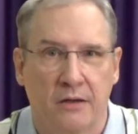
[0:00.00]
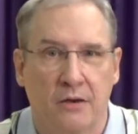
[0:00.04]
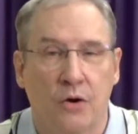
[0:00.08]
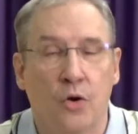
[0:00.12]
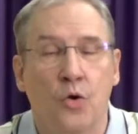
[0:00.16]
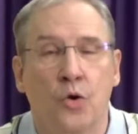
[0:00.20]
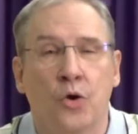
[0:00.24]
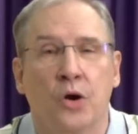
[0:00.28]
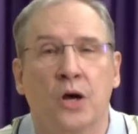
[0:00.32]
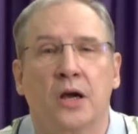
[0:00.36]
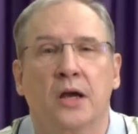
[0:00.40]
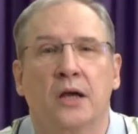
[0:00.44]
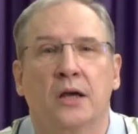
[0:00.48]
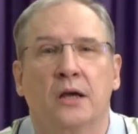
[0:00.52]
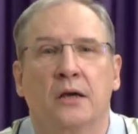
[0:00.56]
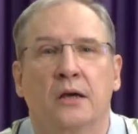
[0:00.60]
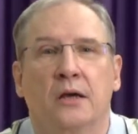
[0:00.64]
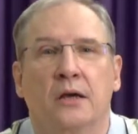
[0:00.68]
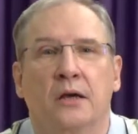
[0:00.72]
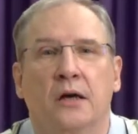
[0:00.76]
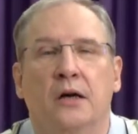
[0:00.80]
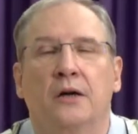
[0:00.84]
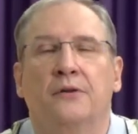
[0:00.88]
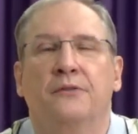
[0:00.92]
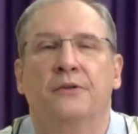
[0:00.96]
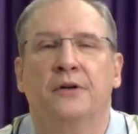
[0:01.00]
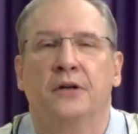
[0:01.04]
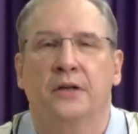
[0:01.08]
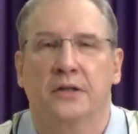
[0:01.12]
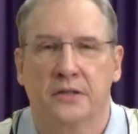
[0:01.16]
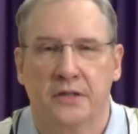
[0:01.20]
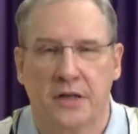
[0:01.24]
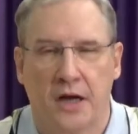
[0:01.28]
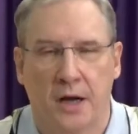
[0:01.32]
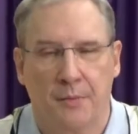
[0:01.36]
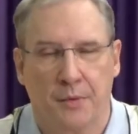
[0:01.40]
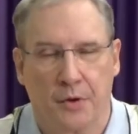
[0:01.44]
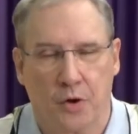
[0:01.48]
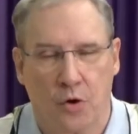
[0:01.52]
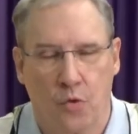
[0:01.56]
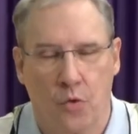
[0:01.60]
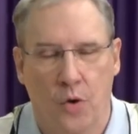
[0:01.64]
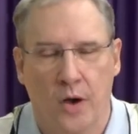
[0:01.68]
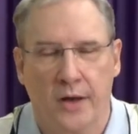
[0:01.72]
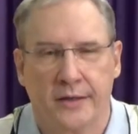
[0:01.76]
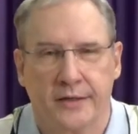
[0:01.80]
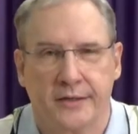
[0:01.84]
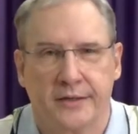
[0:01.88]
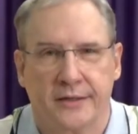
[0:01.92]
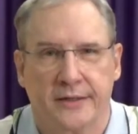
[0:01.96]
or of top
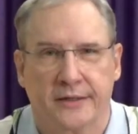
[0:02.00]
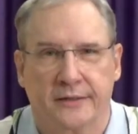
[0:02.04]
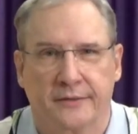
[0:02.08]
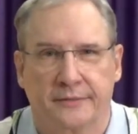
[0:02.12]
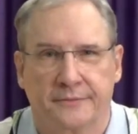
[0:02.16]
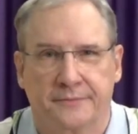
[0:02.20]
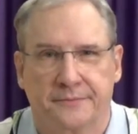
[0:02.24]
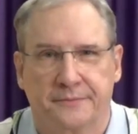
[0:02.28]
quality.